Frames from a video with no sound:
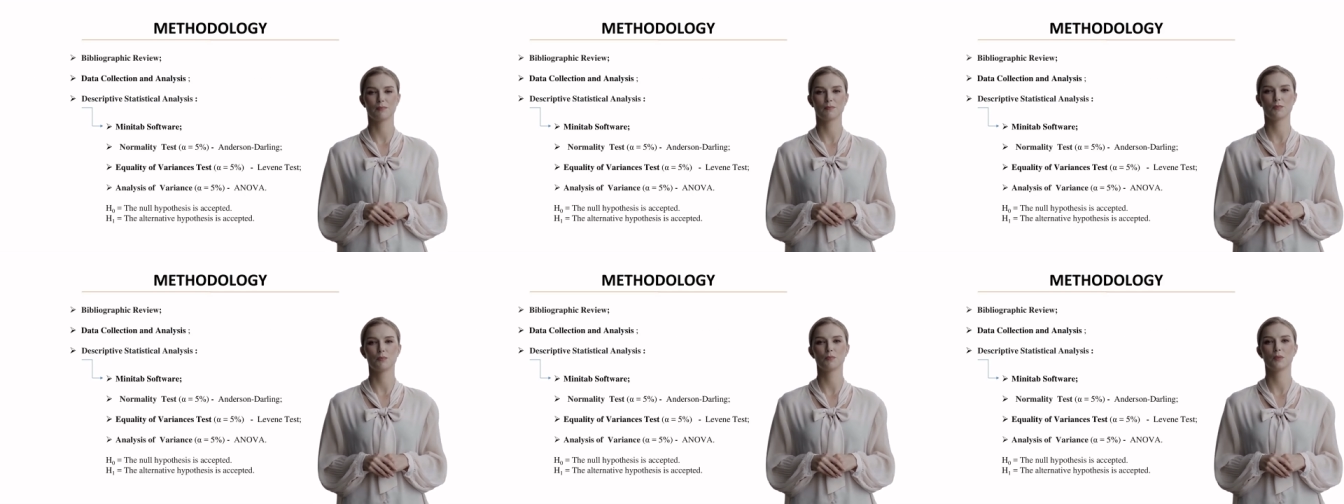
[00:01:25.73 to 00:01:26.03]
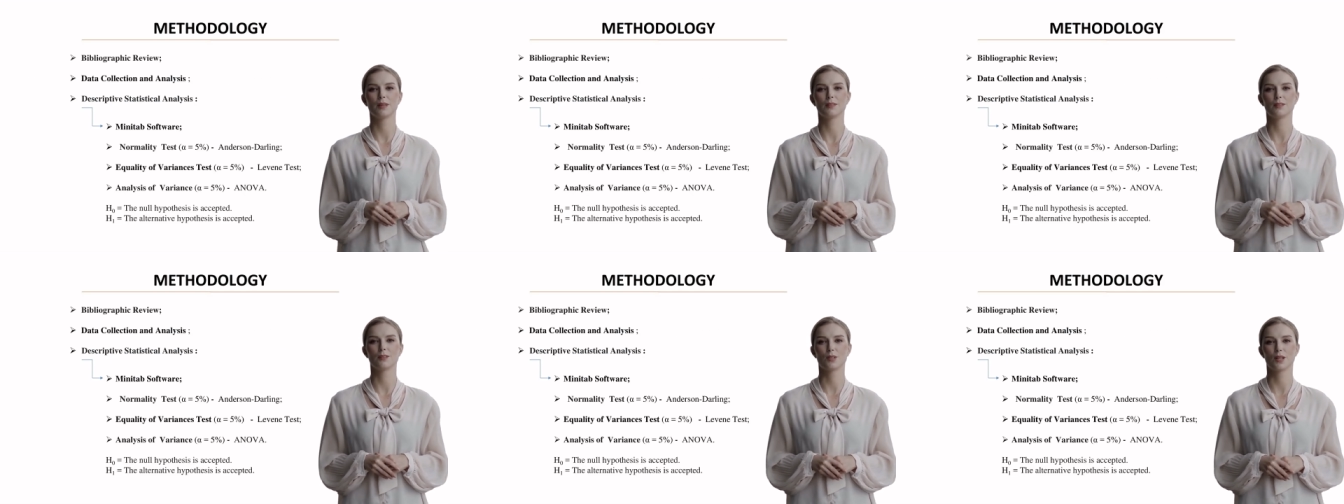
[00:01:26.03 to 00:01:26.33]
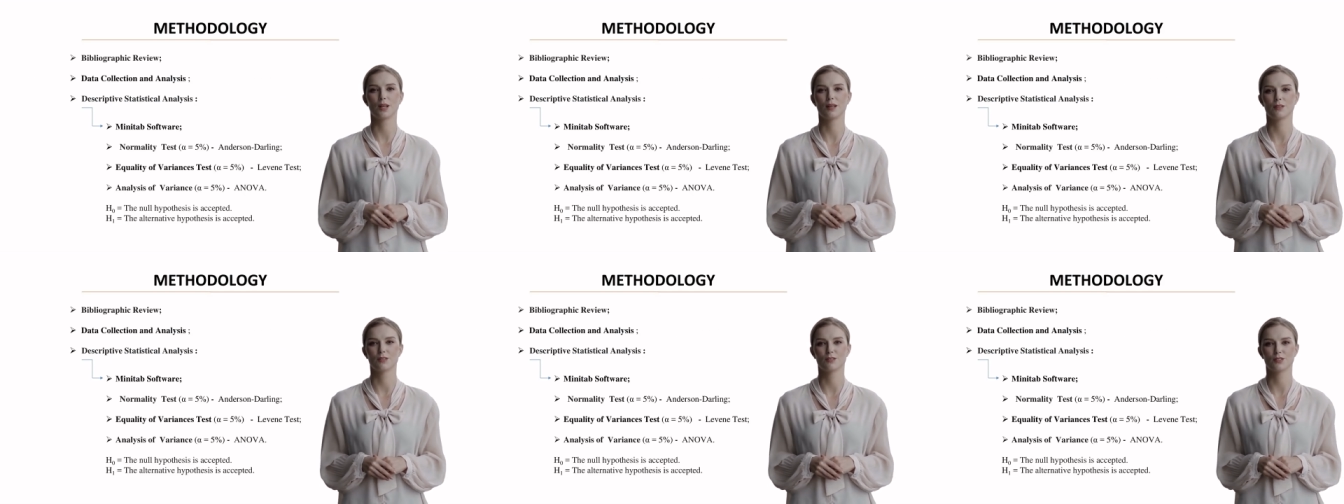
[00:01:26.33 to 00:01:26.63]
The
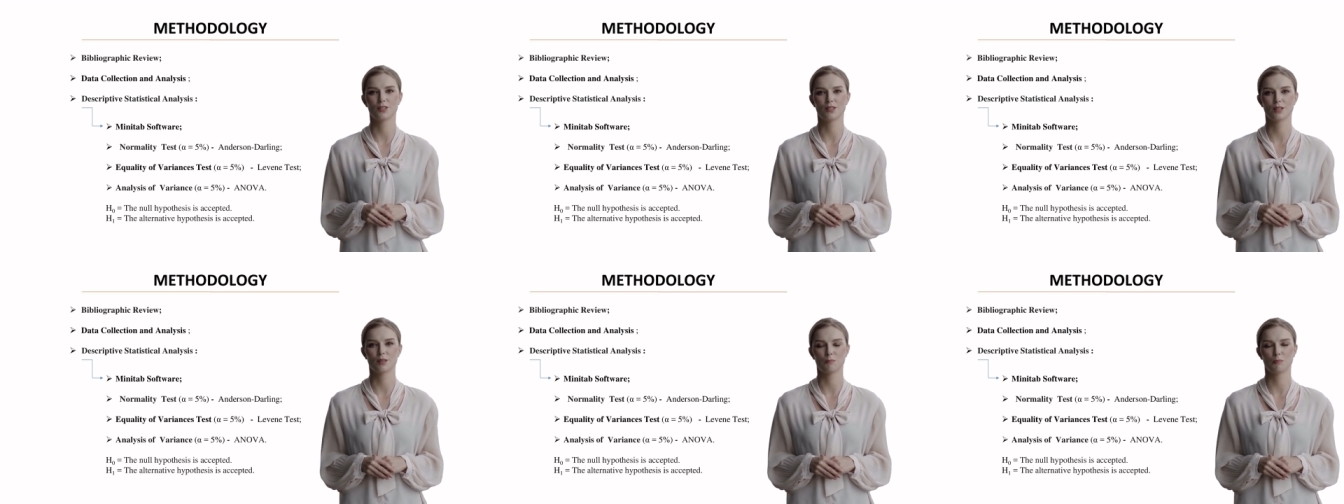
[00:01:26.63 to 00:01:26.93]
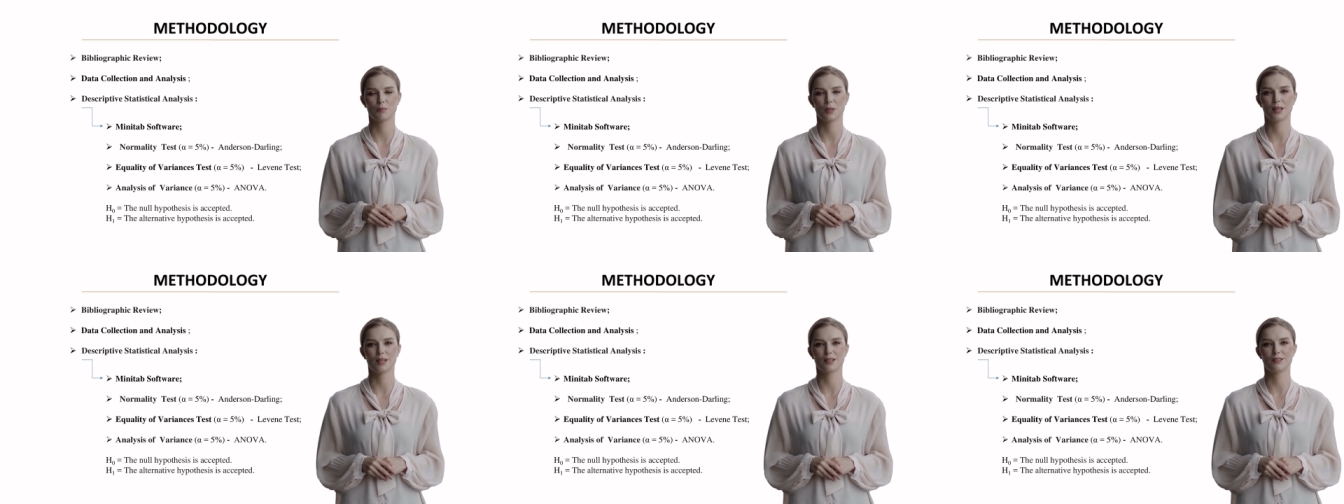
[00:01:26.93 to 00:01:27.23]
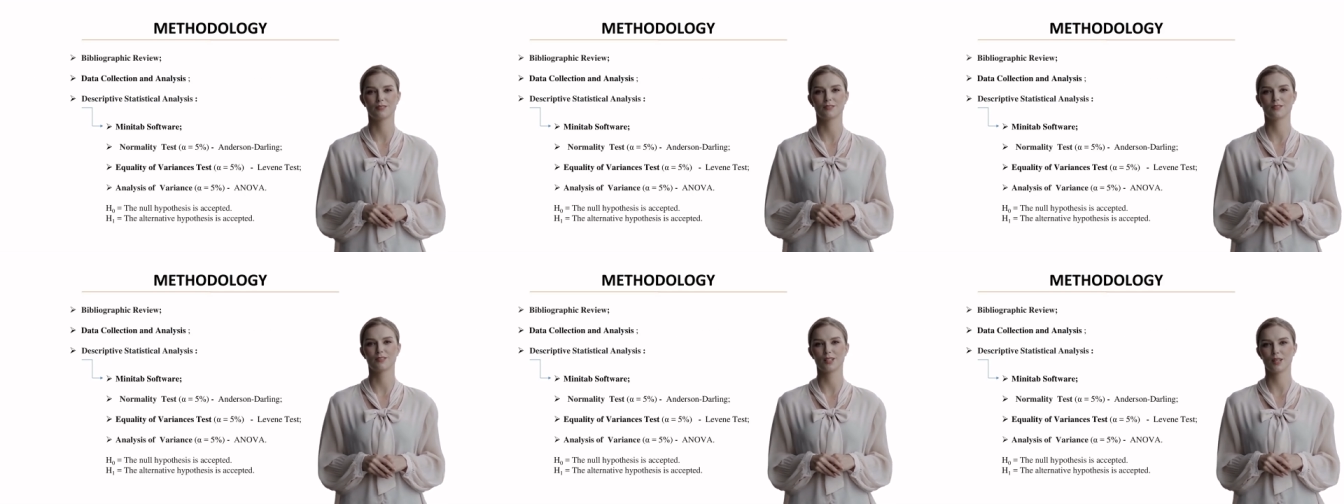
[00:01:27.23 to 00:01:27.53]
methodology
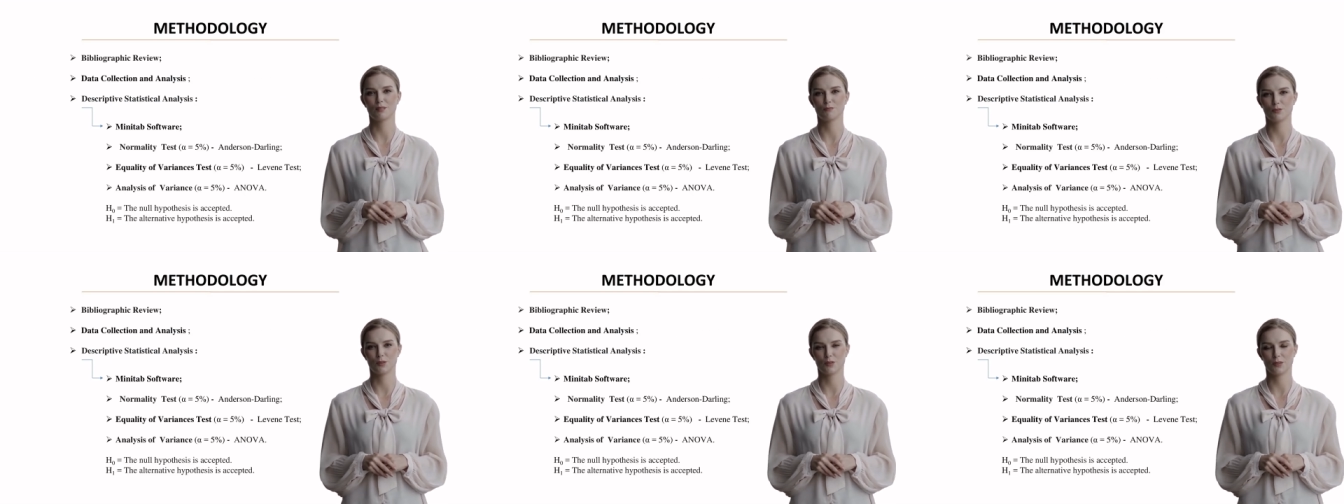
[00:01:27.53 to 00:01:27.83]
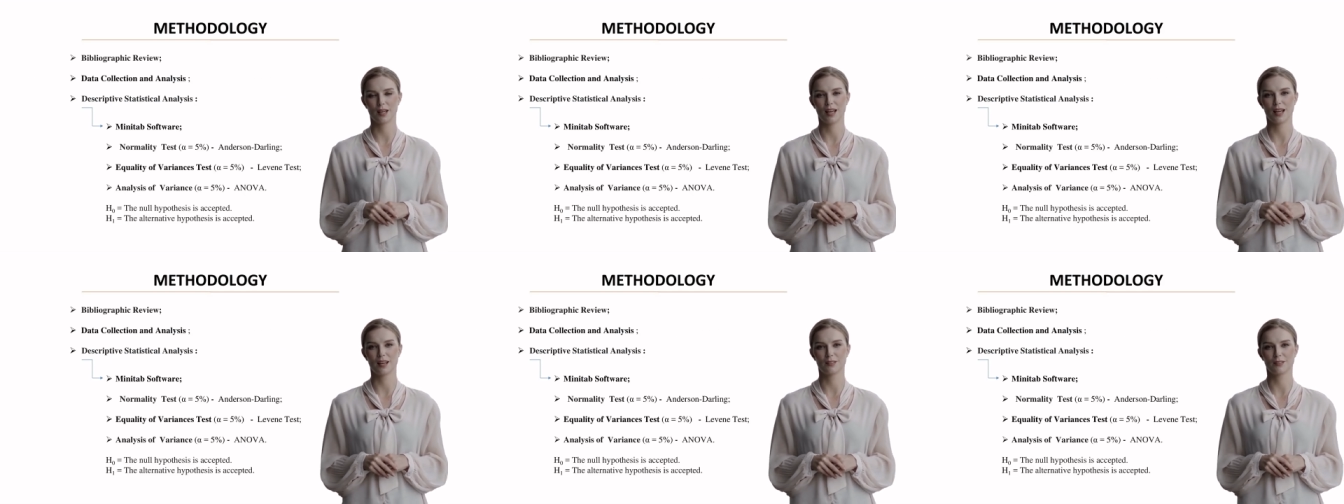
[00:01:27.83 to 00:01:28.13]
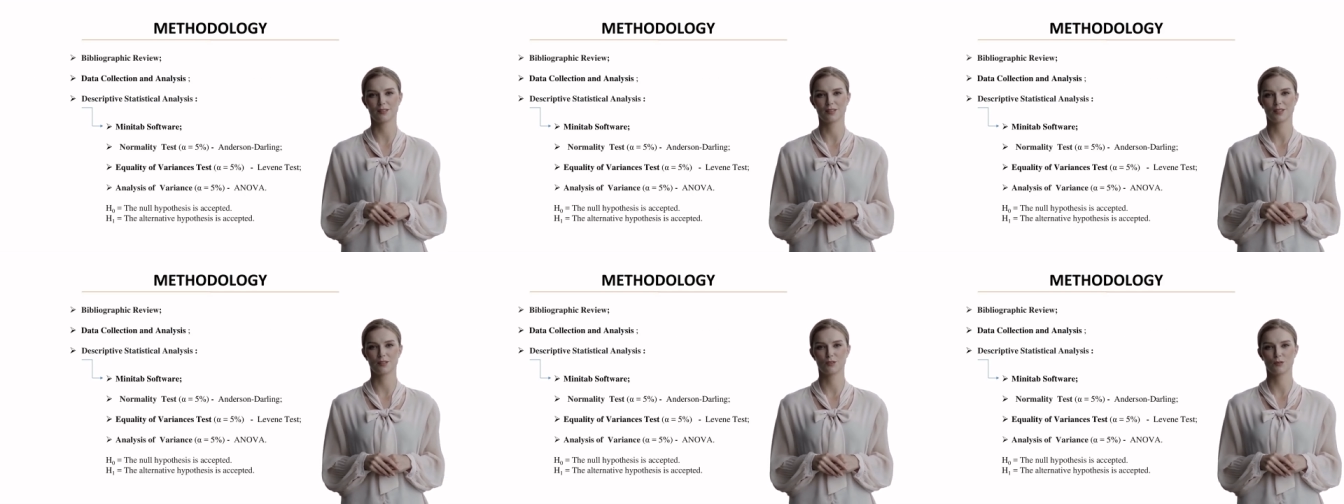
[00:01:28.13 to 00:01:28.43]
combined several
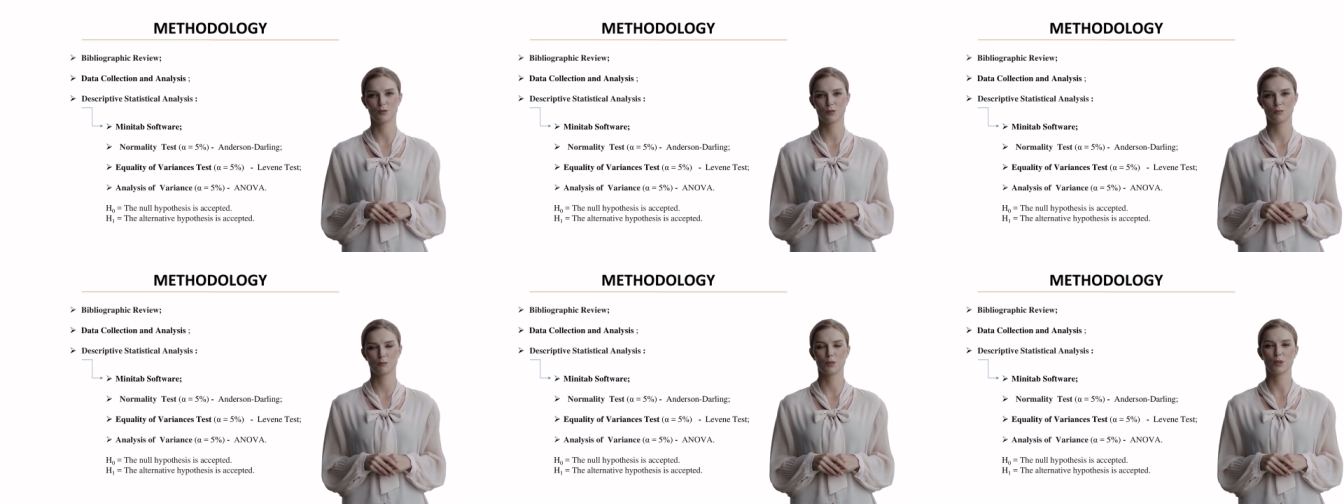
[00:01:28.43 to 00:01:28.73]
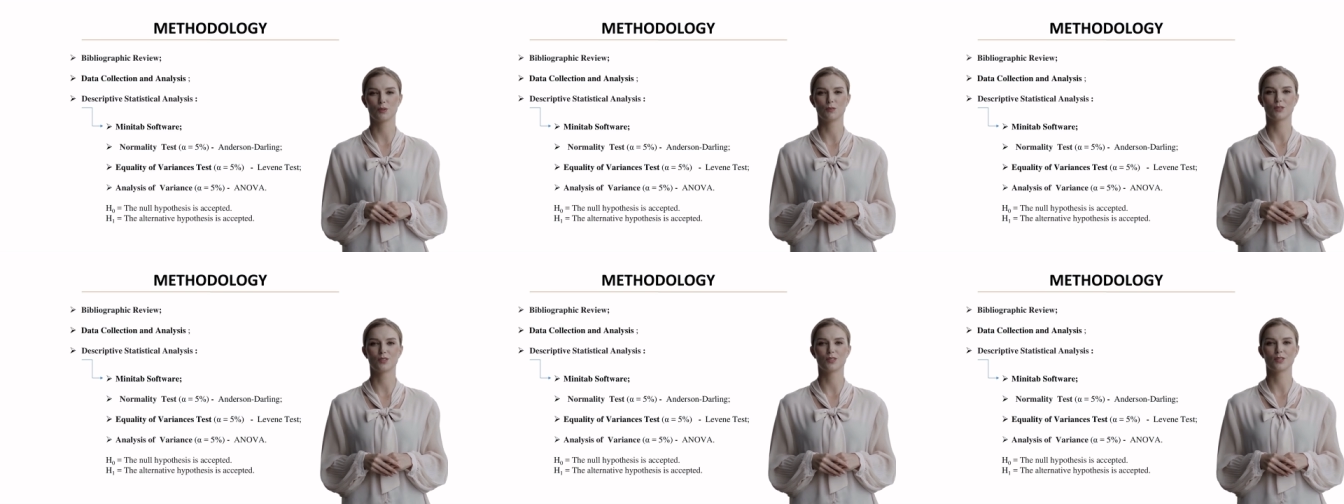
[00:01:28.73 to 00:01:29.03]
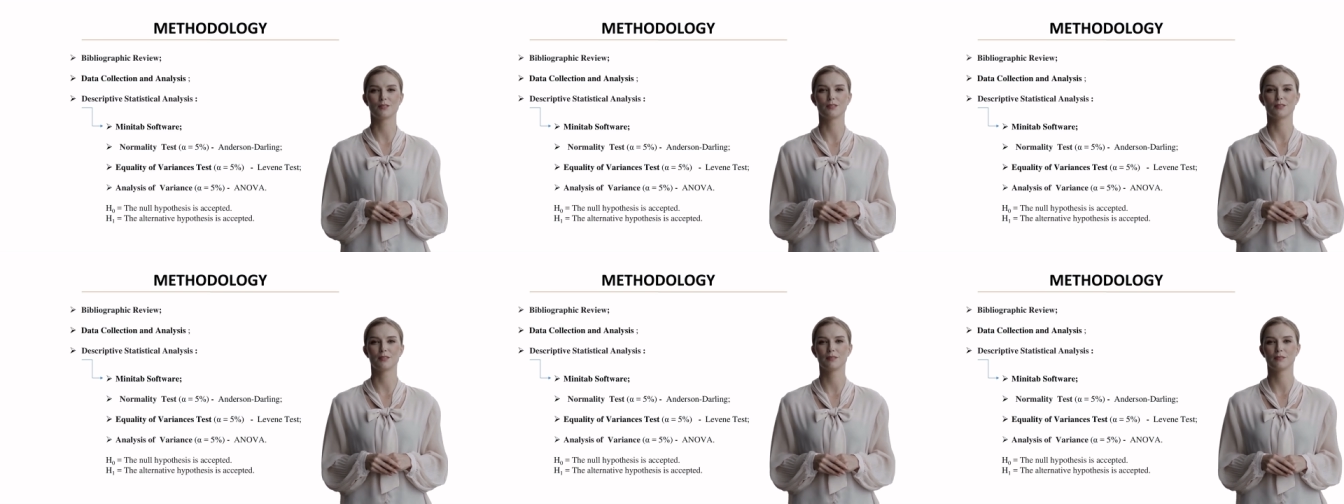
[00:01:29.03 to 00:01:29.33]
analytical
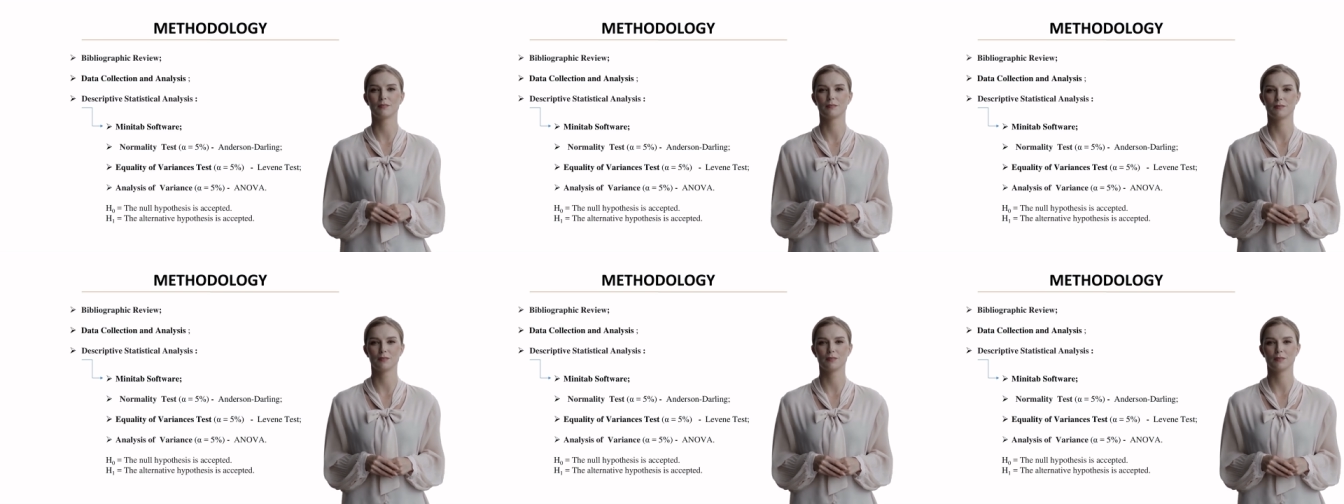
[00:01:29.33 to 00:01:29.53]
approaches.